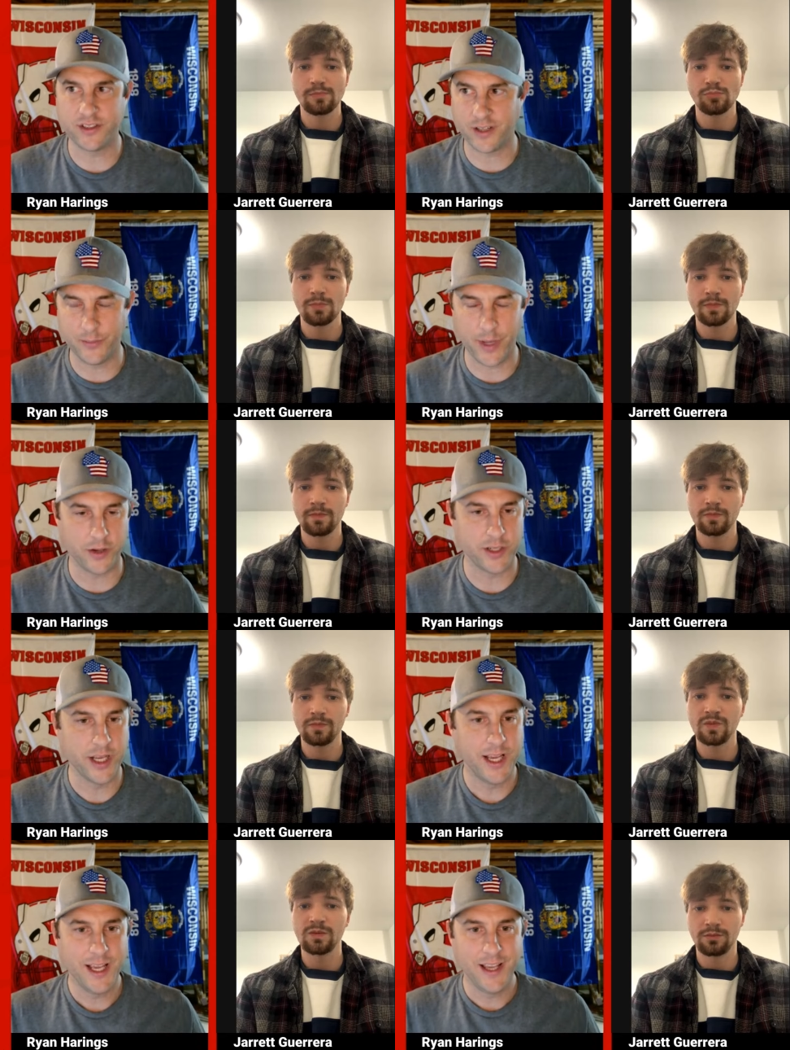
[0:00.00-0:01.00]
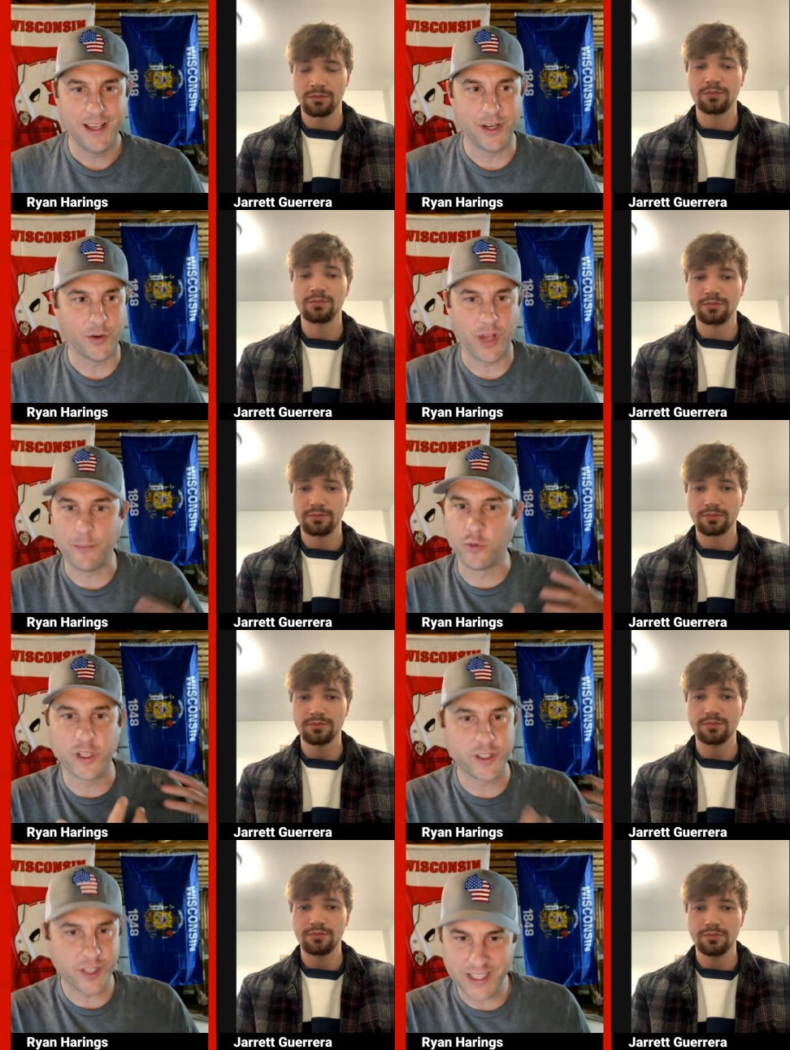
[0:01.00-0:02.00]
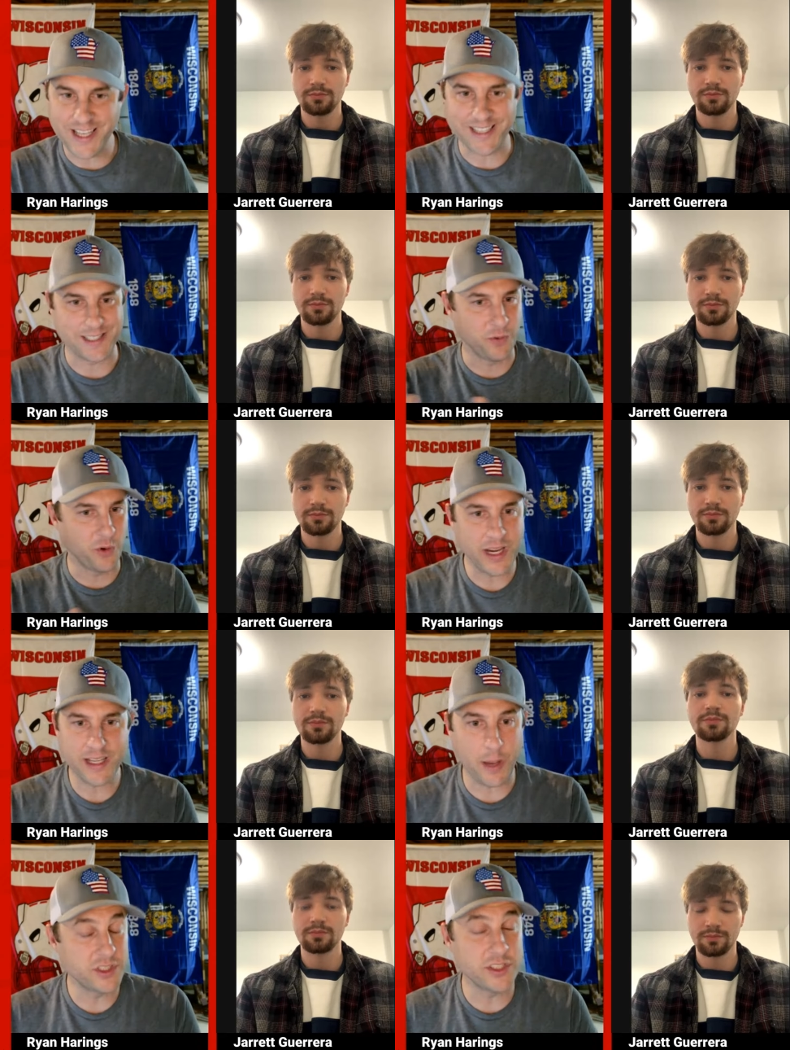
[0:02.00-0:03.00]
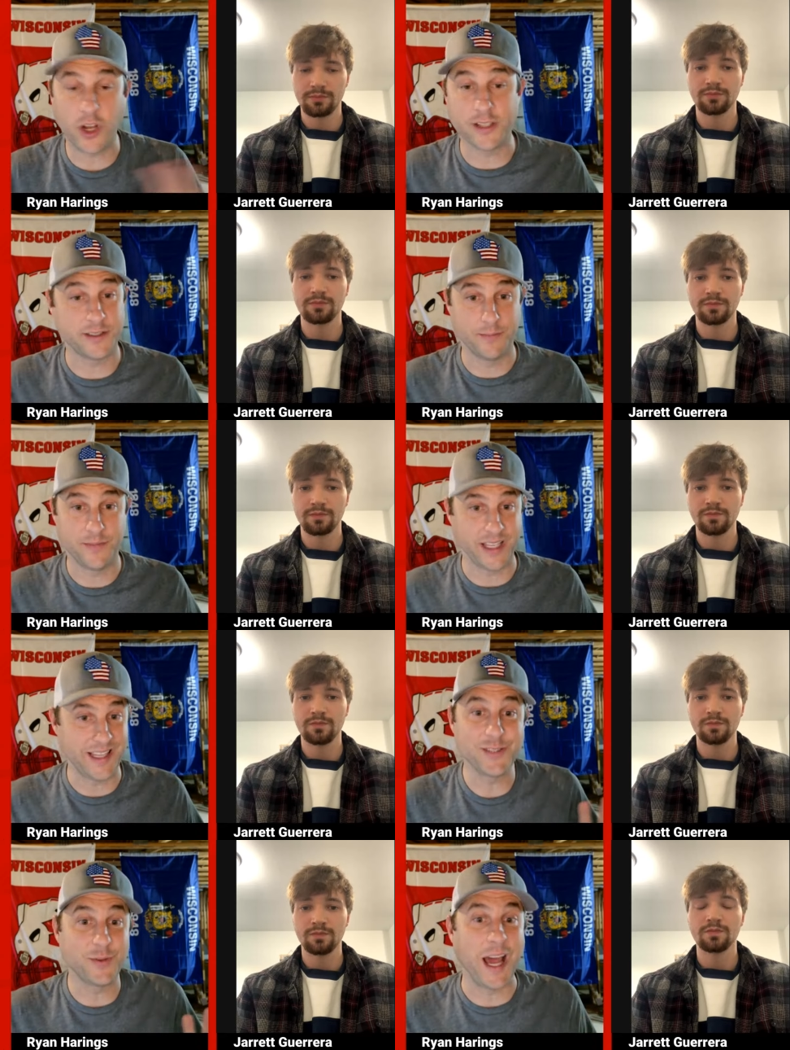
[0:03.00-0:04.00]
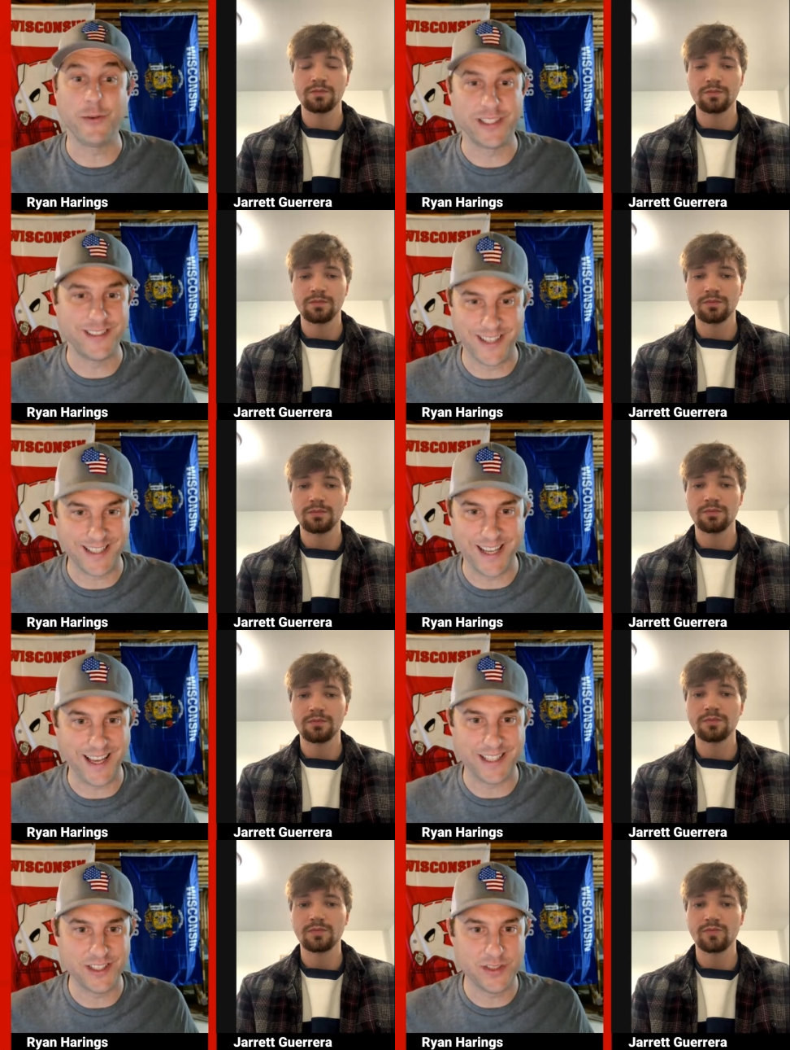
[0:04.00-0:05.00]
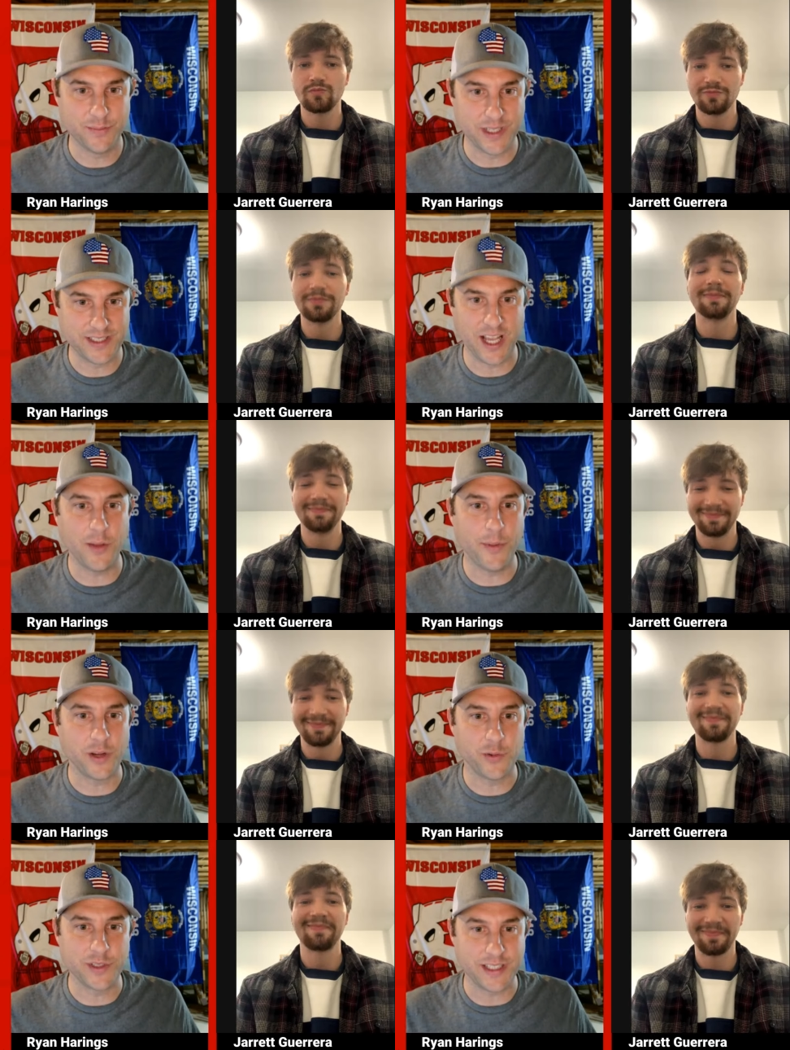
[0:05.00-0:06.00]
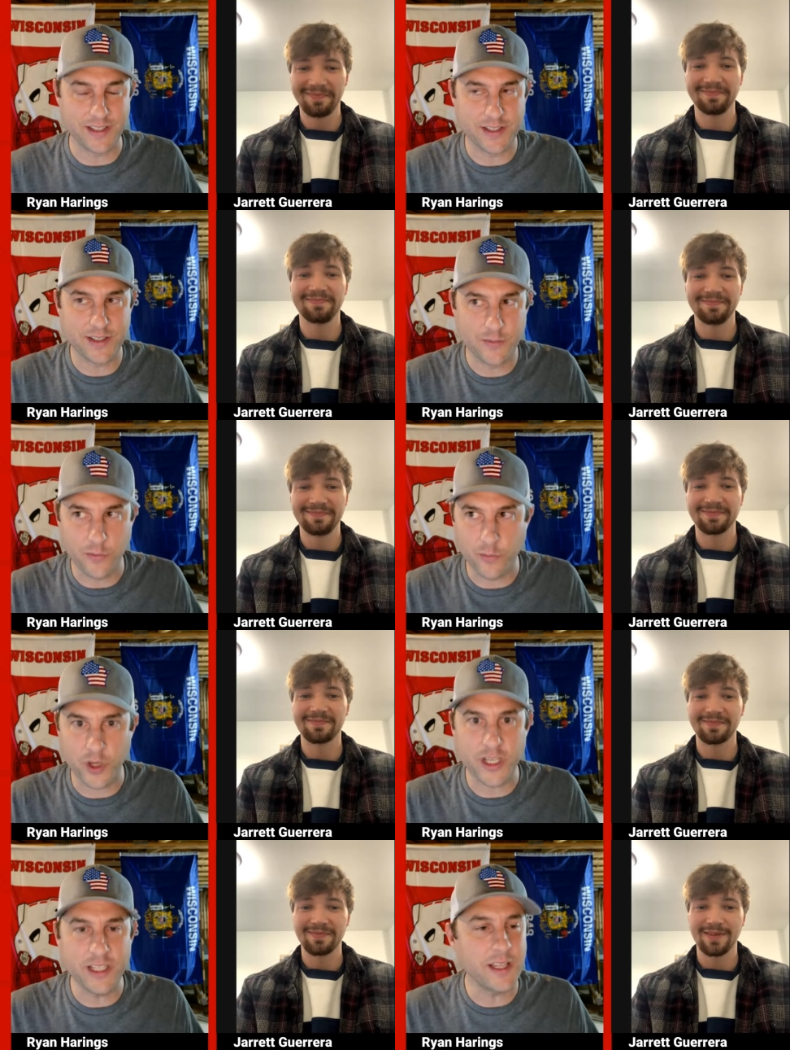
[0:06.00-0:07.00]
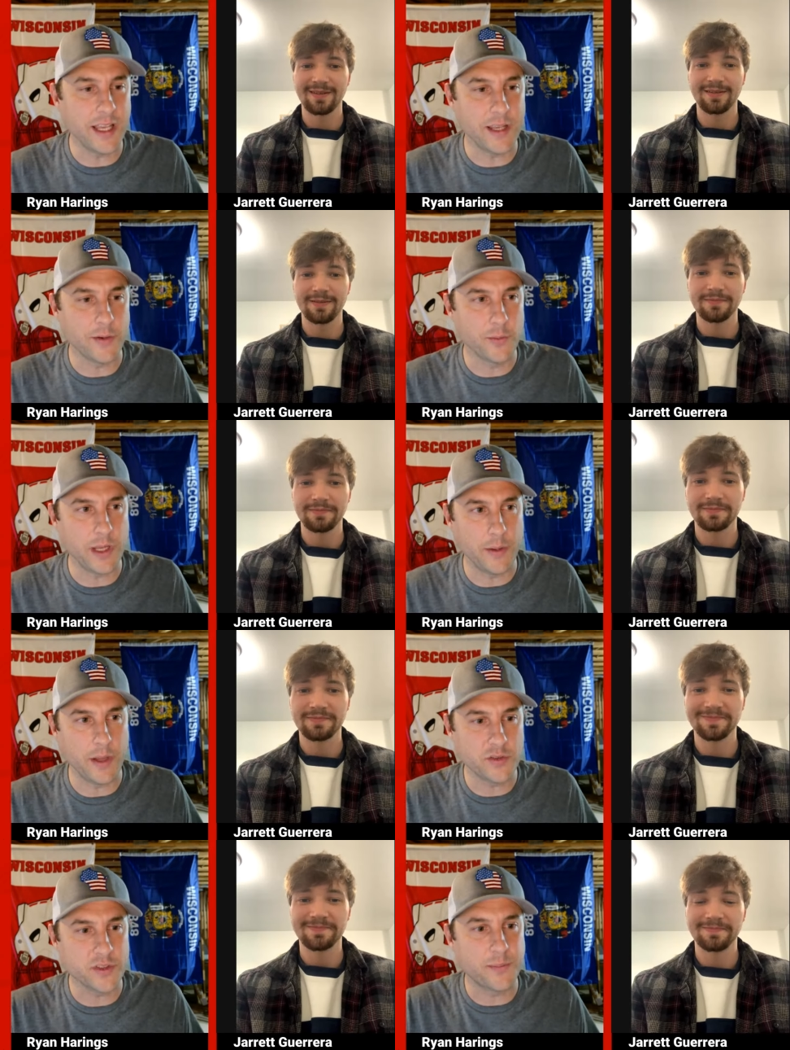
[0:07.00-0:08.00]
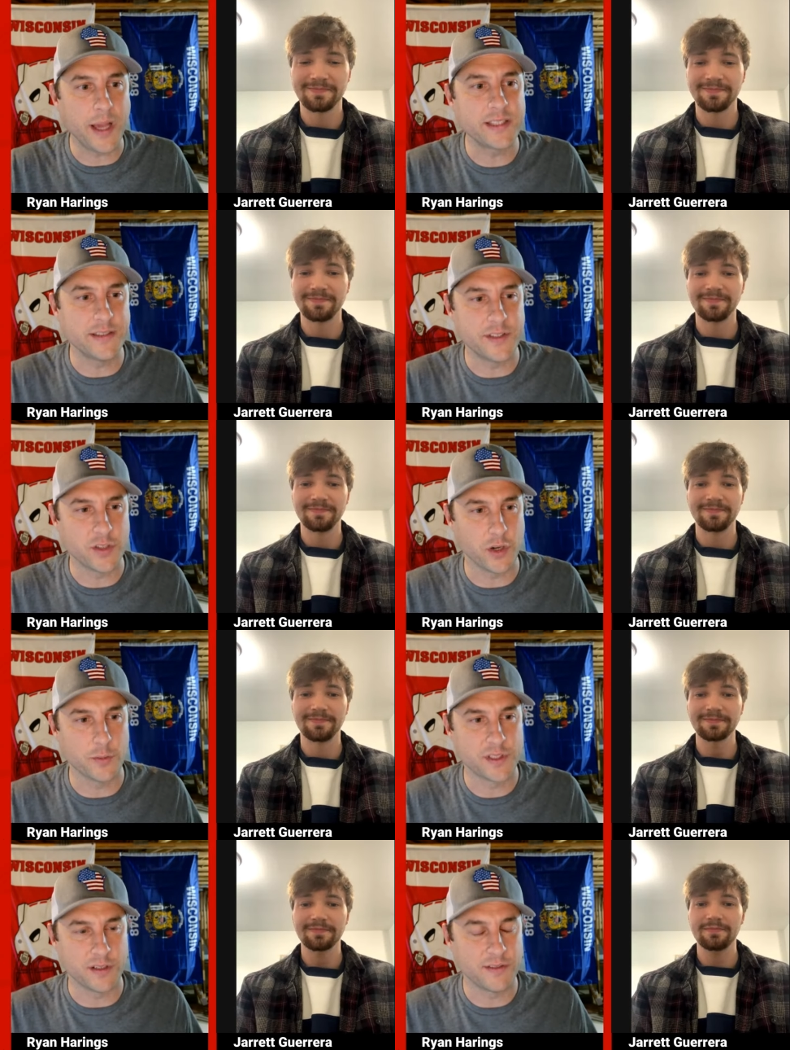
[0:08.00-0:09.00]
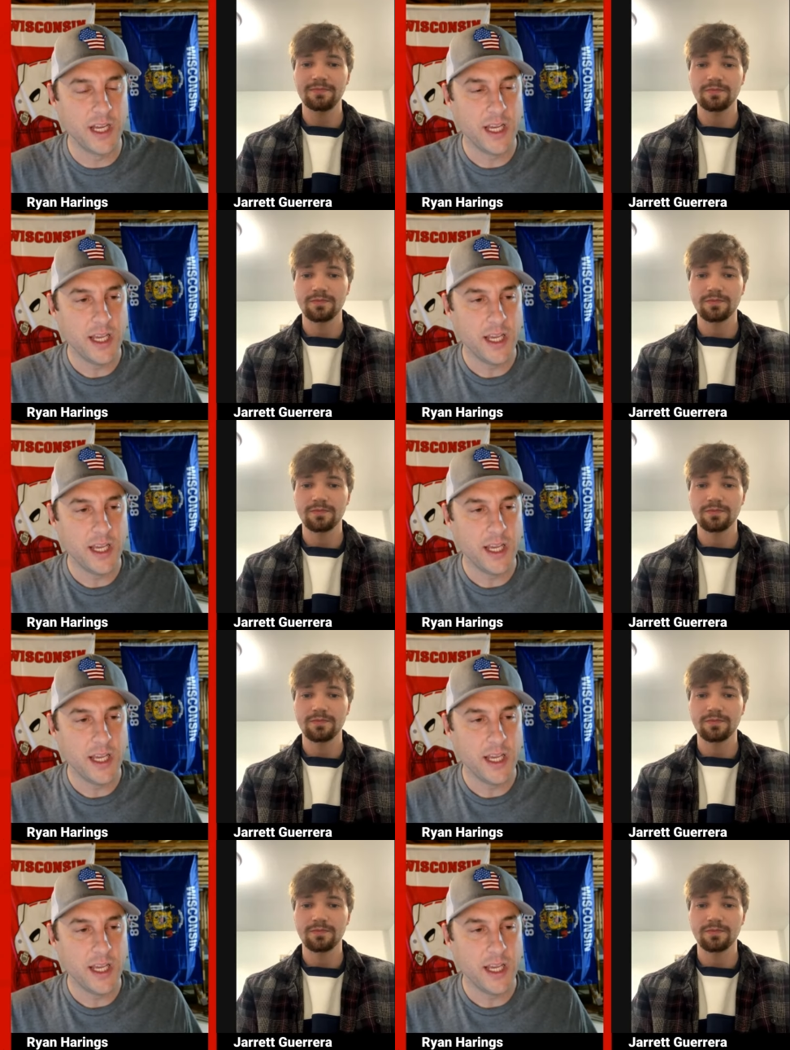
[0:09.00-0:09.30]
Speaker 1: talking about, you know, I'm really good at this and I'm great at that, which is awesome. Like that's what I would have done at that age. But Telemaque was pretty introspective in terms of,